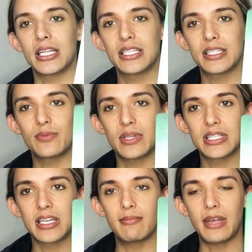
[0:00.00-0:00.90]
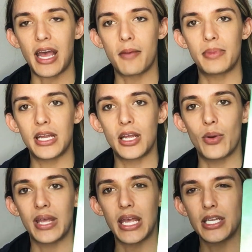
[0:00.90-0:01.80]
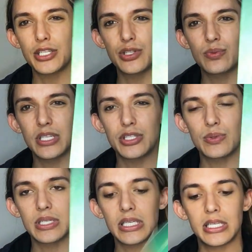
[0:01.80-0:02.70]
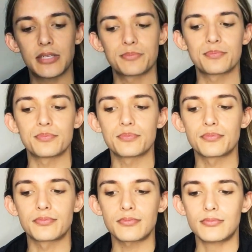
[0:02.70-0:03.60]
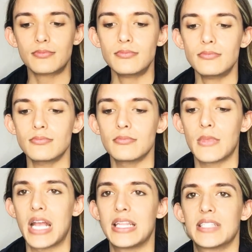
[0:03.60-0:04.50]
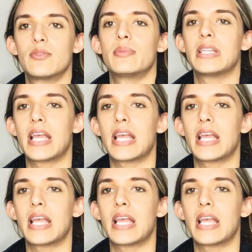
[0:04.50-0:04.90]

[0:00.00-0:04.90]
This is what's going to be happening going into 2020. And this will be